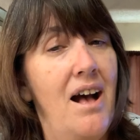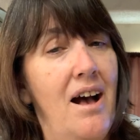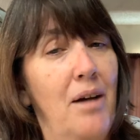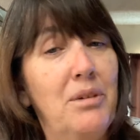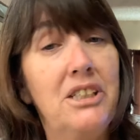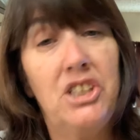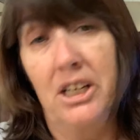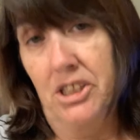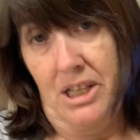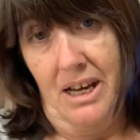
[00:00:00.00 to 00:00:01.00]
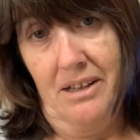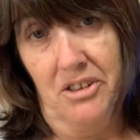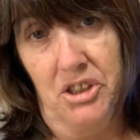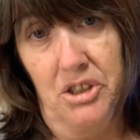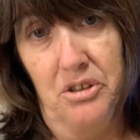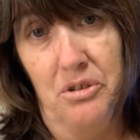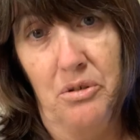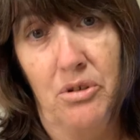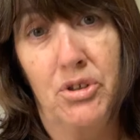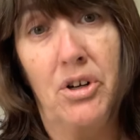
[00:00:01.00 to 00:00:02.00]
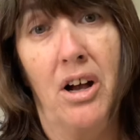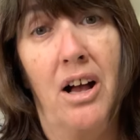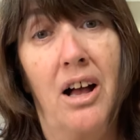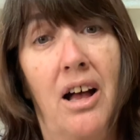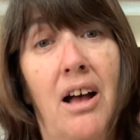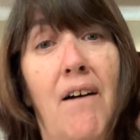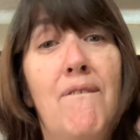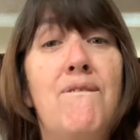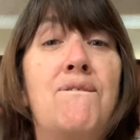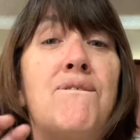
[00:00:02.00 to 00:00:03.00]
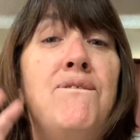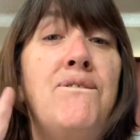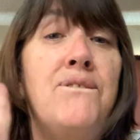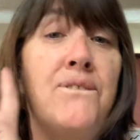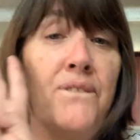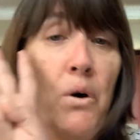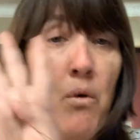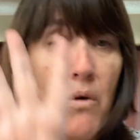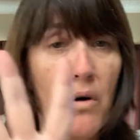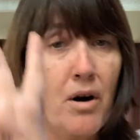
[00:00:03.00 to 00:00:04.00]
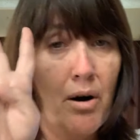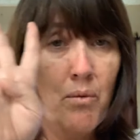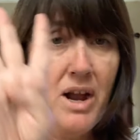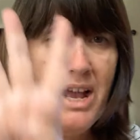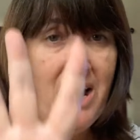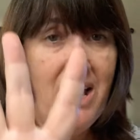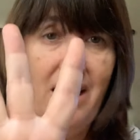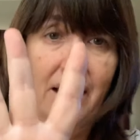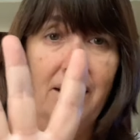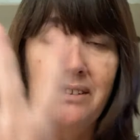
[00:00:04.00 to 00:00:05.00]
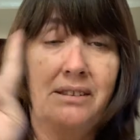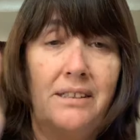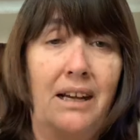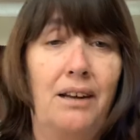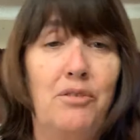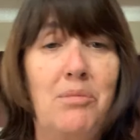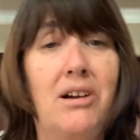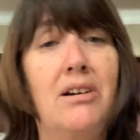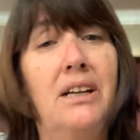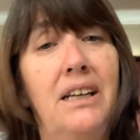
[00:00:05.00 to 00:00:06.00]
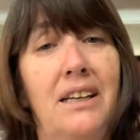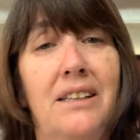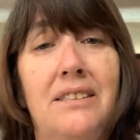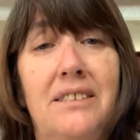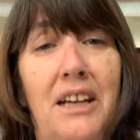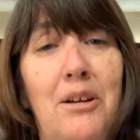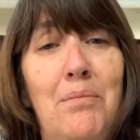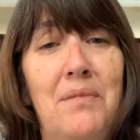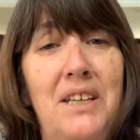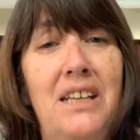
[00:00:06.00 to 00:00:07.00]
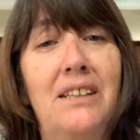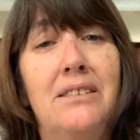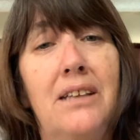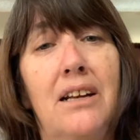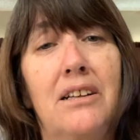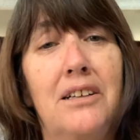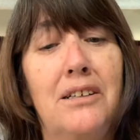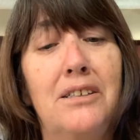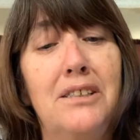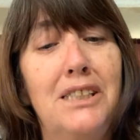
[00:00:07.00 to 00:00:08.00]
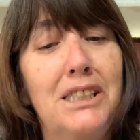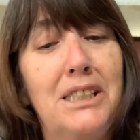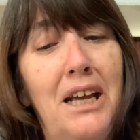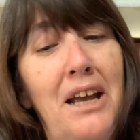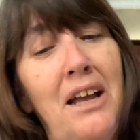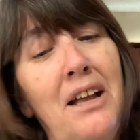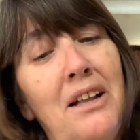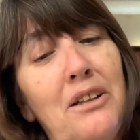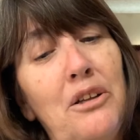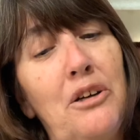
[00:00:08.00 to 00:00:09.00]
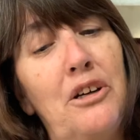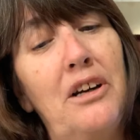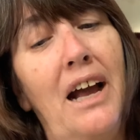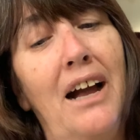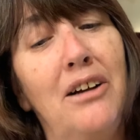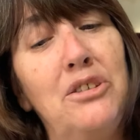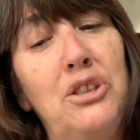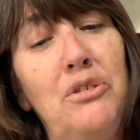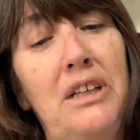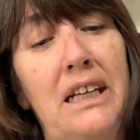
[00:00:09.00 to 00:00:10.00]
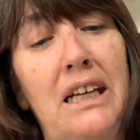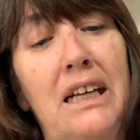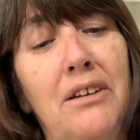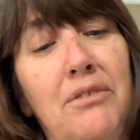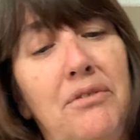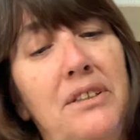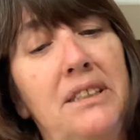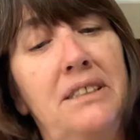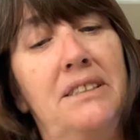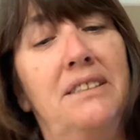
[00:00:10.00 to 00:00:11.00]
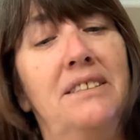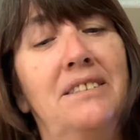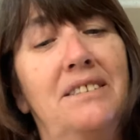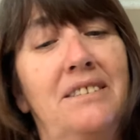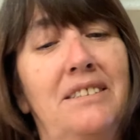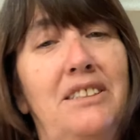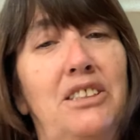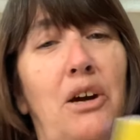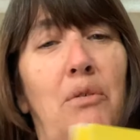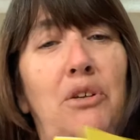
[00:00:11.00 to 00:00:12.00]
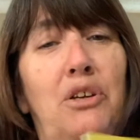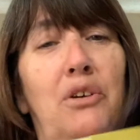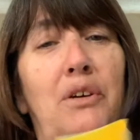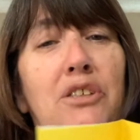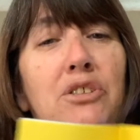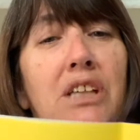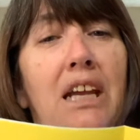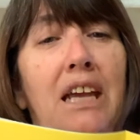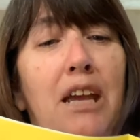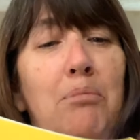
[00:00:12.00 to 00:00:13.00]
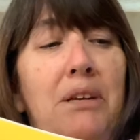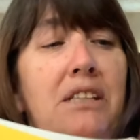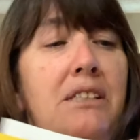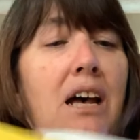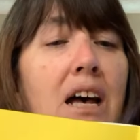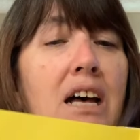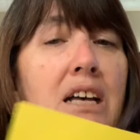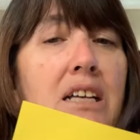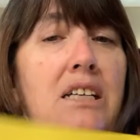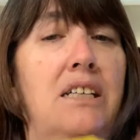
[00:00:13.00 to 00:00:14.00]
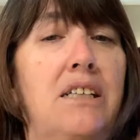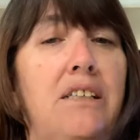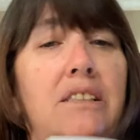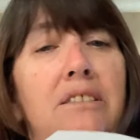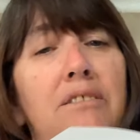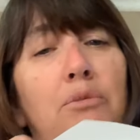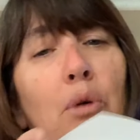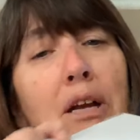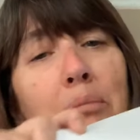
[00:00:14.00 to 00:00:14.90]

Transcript: I'm going to change that to draw 4 ways the Native Americans helped the settlers learn how to live. So you're going to take a piece of white